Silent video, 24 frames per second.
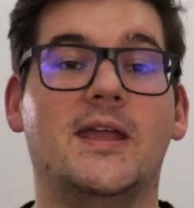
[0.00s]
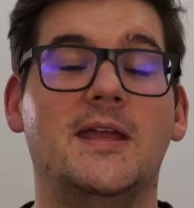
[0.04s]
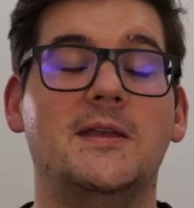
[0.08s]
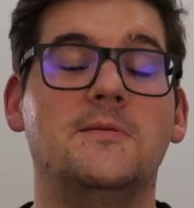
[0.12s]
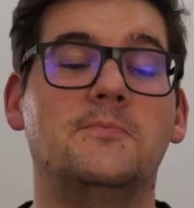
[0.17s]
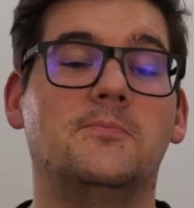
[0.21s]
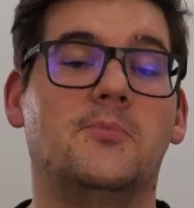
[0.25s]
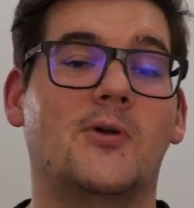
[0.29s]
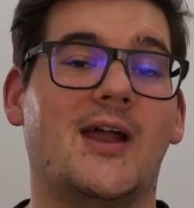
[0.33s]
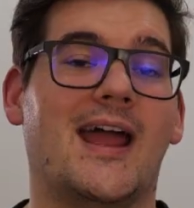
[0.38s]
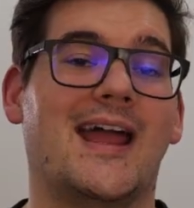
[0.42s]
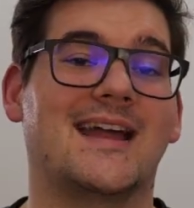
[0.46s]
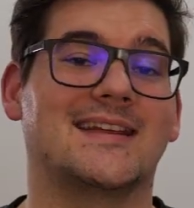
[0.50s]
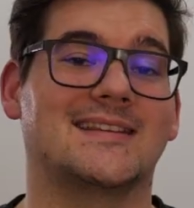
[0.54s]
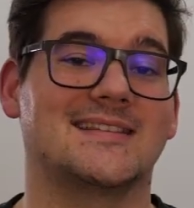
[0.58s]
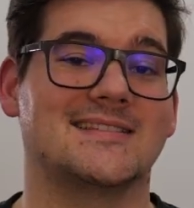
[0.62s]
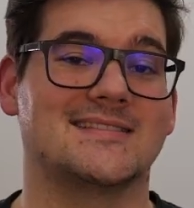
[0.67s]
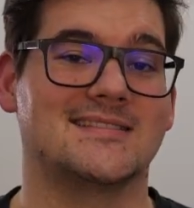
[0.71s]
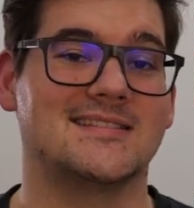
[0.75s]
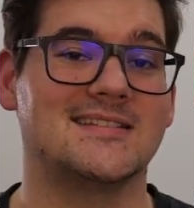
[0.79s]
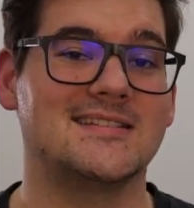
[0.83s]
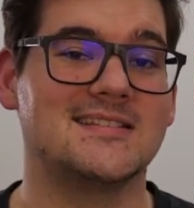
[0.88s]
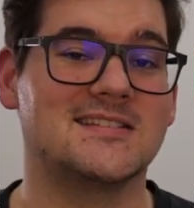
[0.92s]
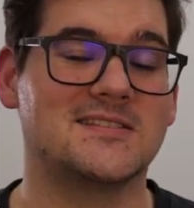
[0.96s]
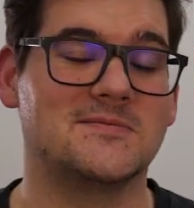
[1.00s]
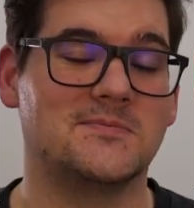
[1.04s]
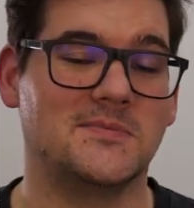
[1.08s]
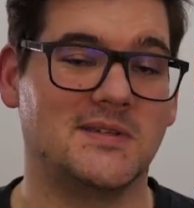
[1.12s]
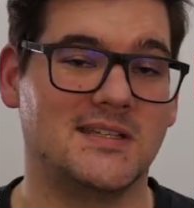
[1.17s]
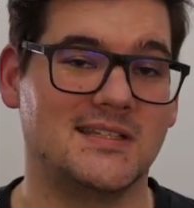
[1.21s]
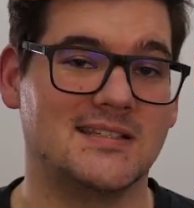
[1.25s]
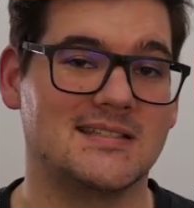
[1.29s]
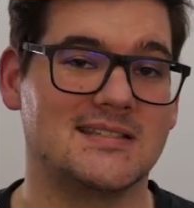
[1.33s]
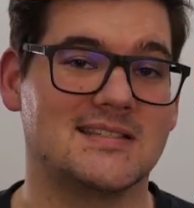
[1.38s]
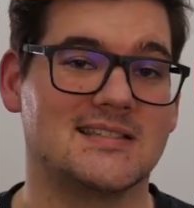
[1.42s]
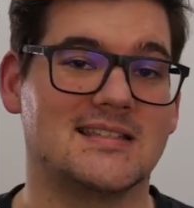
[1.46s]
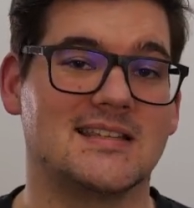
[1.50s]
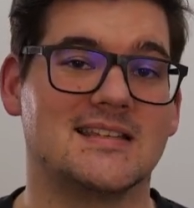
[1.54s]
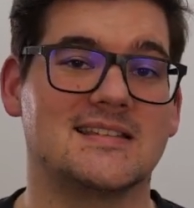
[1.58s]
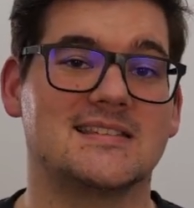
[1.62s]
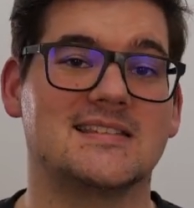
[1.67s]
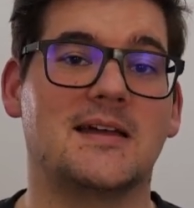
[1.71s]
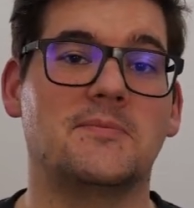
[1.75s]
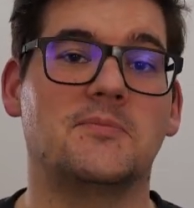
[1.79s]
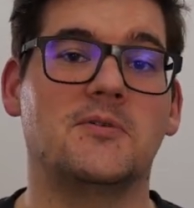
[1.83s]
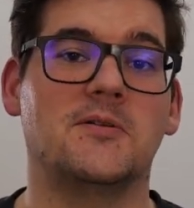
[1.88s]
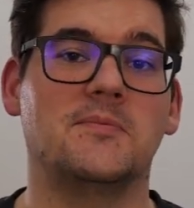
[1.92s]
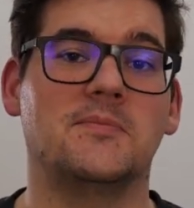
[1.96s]
in practice, this means the
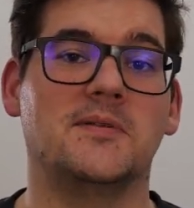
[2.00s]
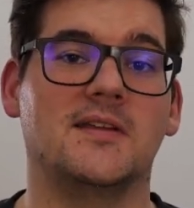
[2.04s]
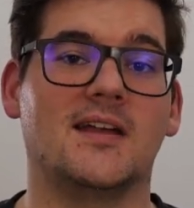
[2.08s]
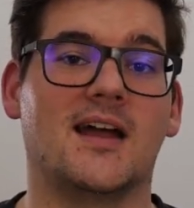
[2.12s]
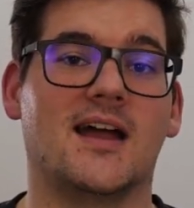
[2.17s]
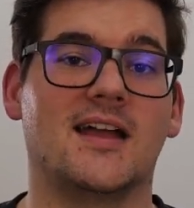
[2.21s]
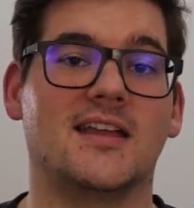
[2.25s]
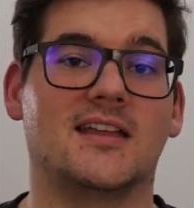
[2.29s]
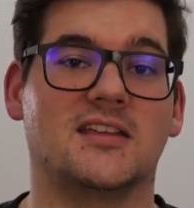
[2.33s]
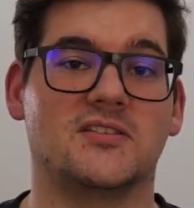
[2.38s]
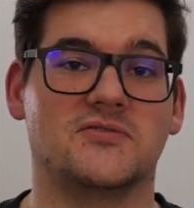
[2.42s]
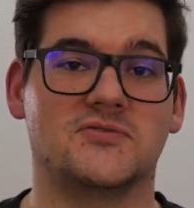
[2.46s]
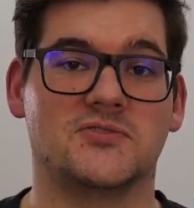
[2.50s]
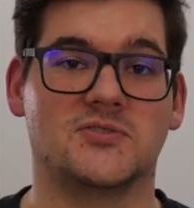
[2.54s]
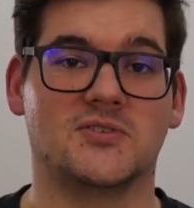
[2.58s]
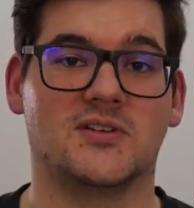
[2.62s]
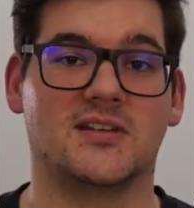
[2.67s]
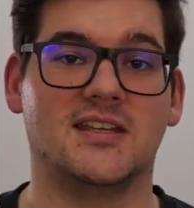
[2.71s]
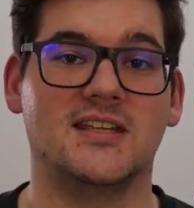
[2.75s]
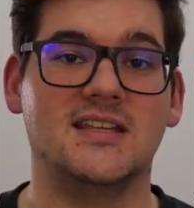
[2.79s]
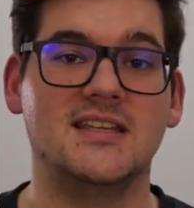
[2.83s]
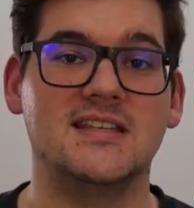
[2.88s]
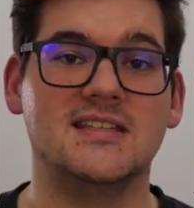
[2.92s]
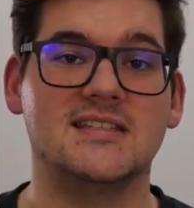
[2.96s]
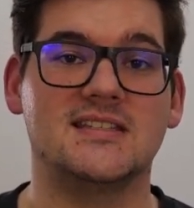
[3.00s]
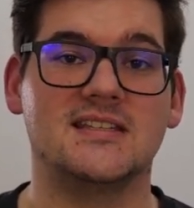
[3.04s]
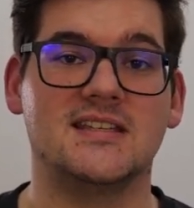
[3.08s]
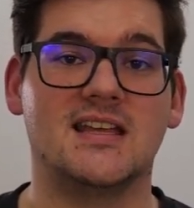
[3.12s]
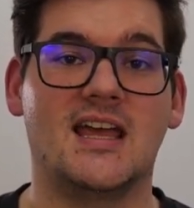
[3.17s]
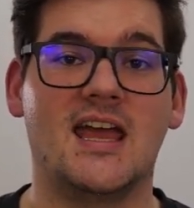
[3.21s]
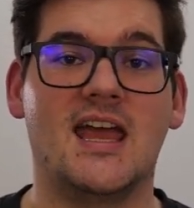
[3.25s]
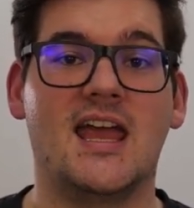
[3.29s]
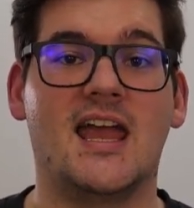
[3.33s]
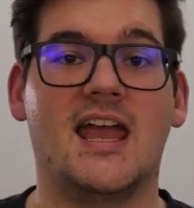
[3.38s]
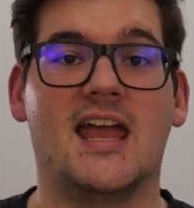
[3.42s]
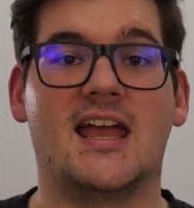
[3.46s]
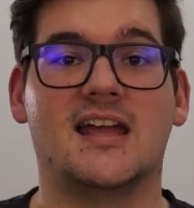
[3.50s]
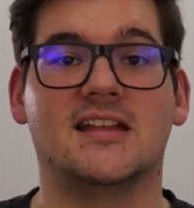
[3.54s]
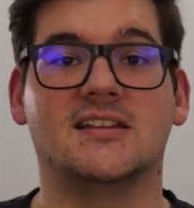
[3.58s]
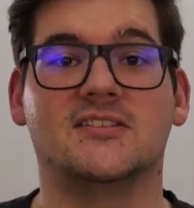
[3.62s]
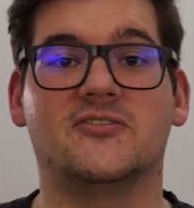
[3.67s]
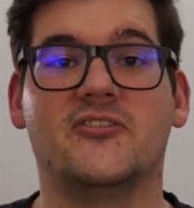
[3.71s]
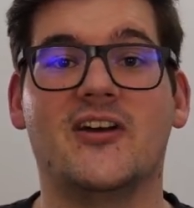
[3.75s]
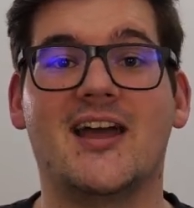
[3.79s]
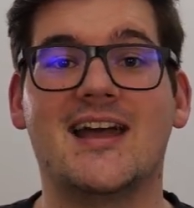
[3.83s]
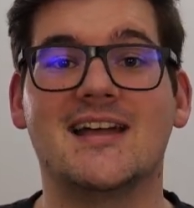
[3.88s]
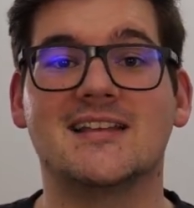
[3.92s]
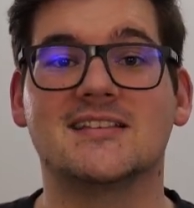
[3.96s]
Zebra BI gives you an easy
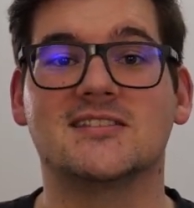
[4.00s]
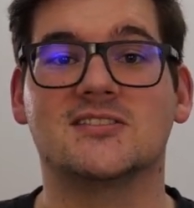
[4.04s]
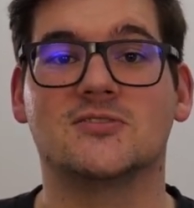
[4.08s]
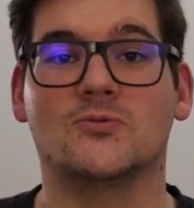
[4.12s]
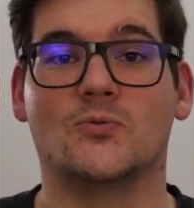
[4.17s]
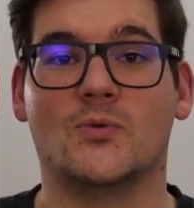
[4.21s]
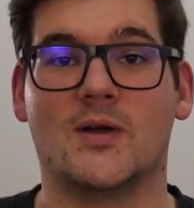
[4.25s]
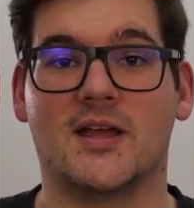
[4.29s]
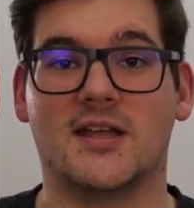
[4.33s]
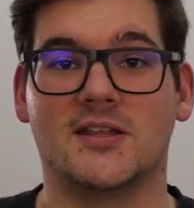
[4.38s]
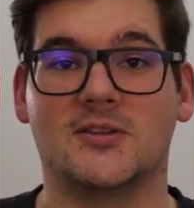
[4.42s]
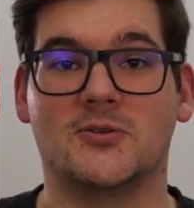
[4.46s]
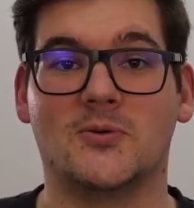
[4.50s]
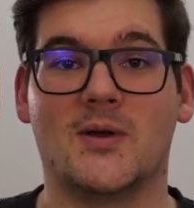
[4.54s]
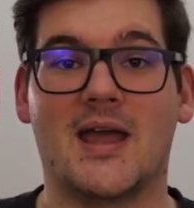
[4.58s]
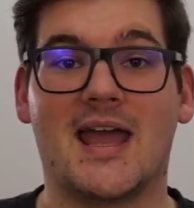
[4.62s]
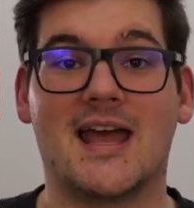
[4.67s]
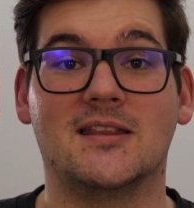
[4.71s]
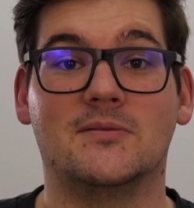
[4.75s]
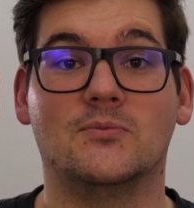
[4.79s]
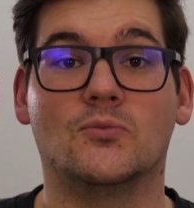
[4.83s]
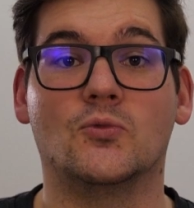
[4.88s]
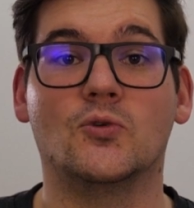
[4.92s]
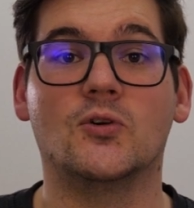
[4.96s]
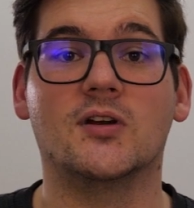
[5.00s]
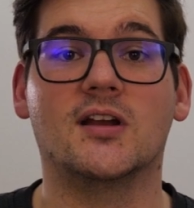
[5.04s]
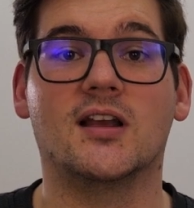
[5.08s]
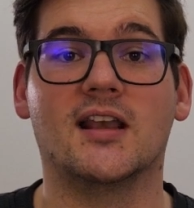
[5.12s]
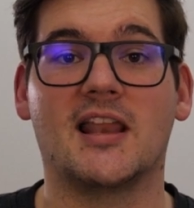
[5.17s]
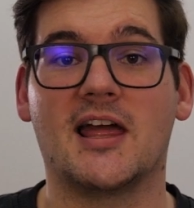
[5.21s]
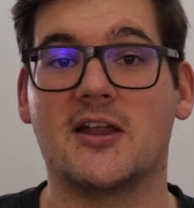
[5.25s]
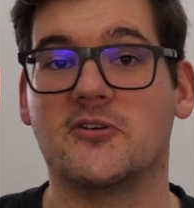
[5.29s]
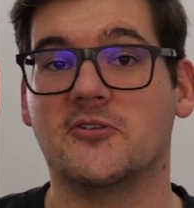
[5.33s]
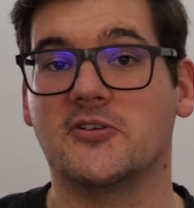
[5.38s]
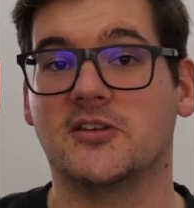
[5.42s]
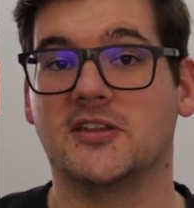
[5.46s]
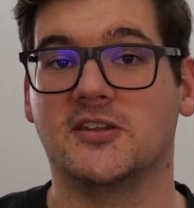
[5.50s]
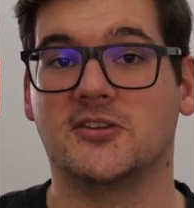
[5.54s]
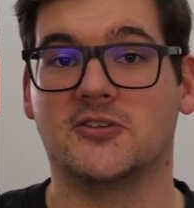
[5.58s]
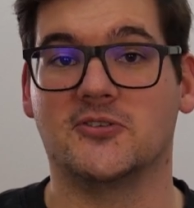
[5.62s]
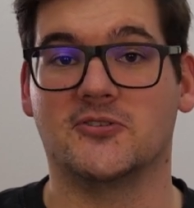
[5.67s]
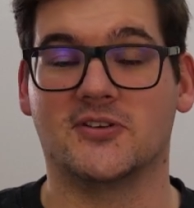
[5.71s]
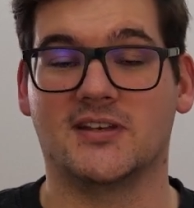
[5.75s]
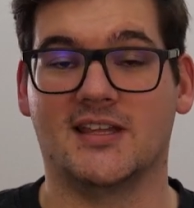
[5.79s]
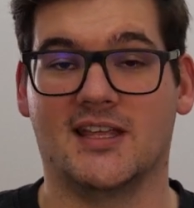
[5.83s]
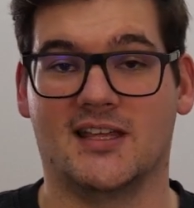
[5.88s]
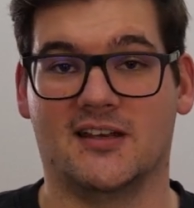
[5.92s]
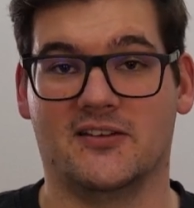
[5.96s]
and fast way to add more clarity to
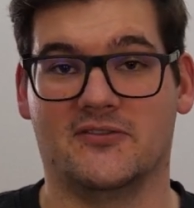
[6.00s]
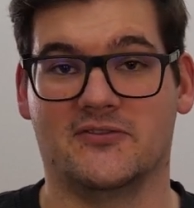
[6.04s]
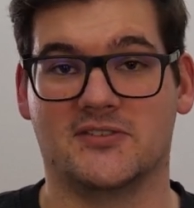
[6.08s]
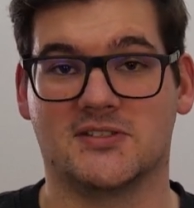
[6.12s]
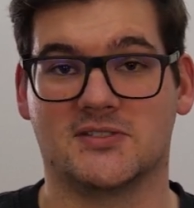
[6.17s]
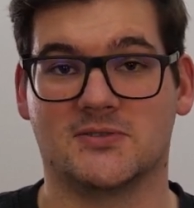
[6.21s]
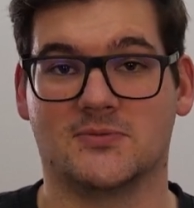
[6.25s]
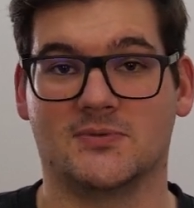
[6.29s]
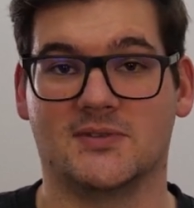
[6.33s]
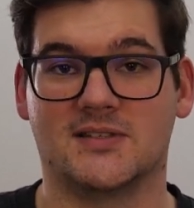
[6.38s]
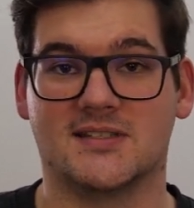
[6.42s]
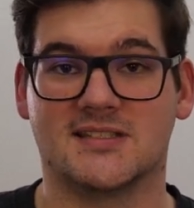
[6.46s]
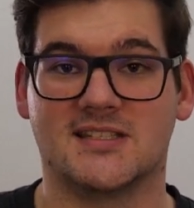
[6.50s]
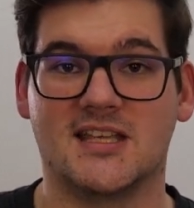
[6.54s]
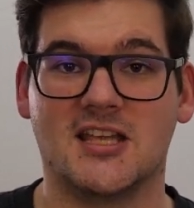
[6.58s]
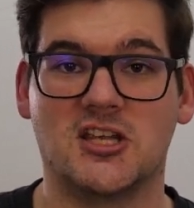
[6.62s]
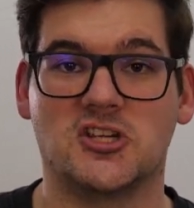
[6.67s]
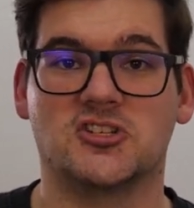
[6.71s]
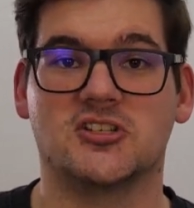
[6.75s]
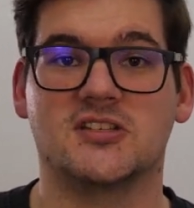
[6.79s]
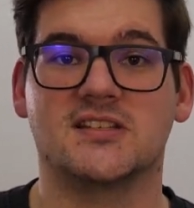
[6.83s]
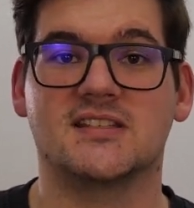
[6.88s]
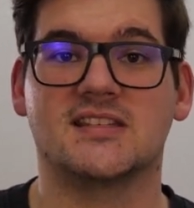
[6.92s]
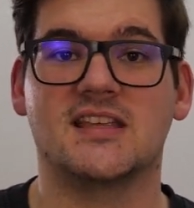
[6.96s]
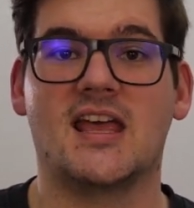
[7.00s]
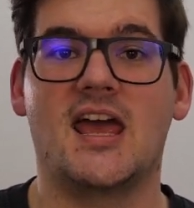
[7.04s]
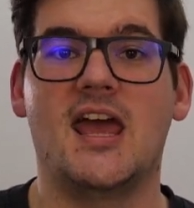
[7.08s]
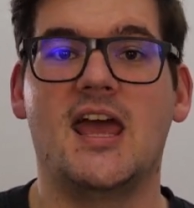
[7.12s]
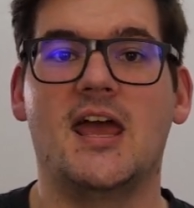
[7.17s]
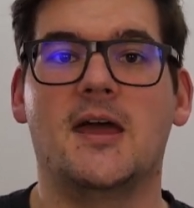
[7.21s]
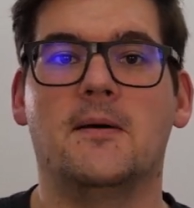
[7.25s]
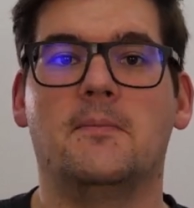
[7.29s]
your data visualizations